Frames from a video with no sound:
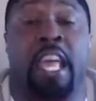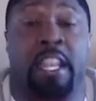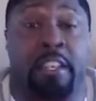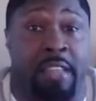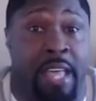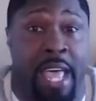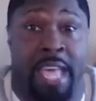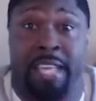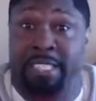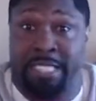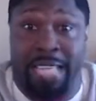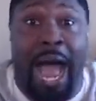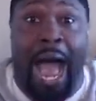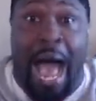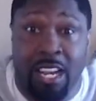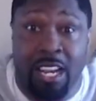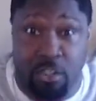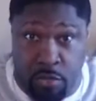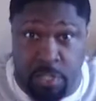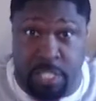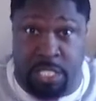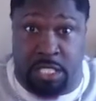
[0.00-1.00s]

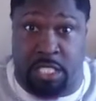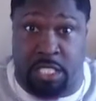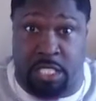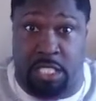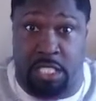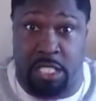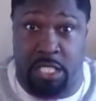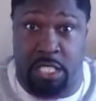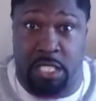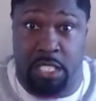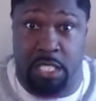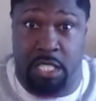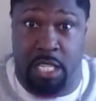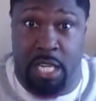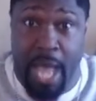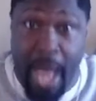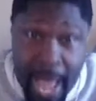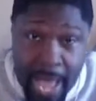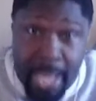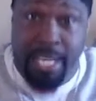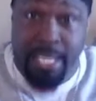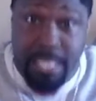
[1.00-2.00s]
intolerance.
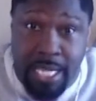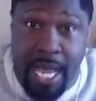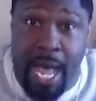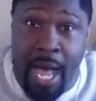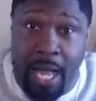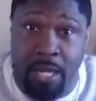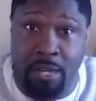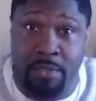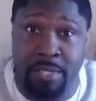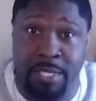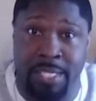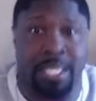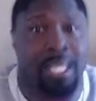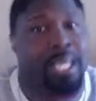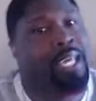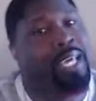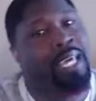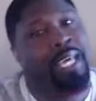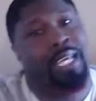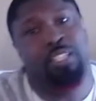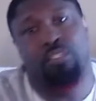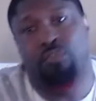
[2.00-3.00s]
And tolerance.
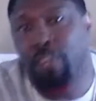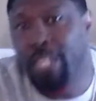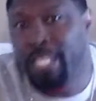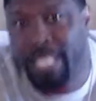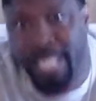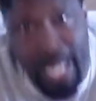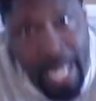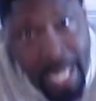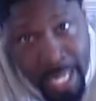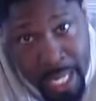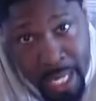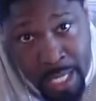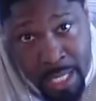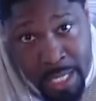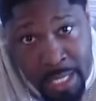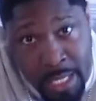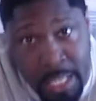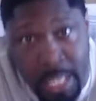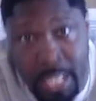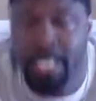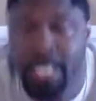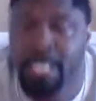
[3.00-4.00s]
It's
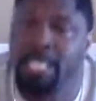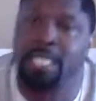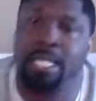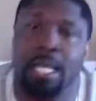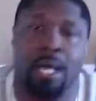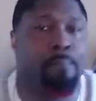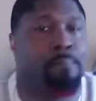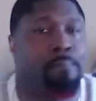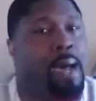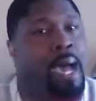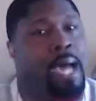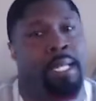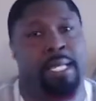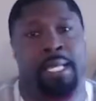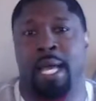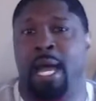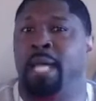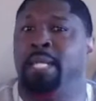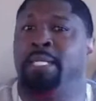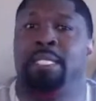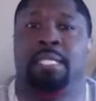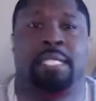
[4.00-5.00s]
ridiculous. Somebody
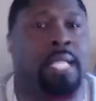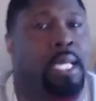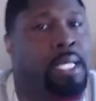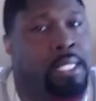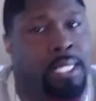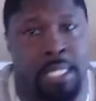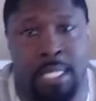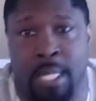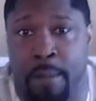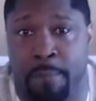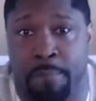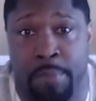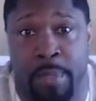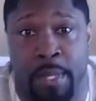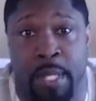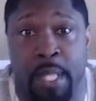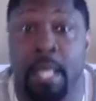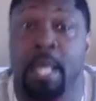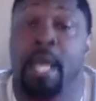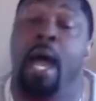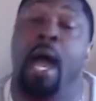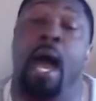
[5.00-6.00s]
got to say something.
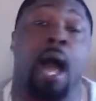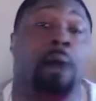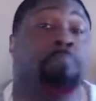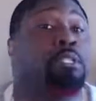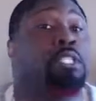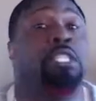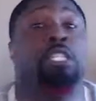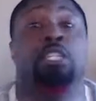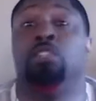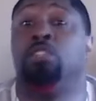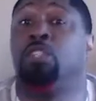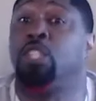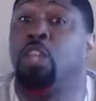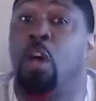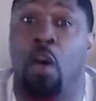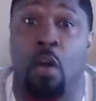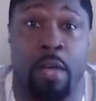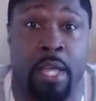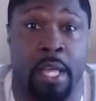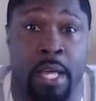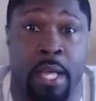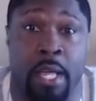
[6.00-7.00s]
I'm still
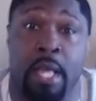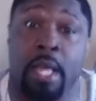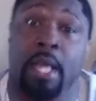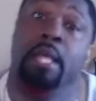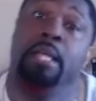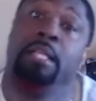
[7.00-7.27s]
talking.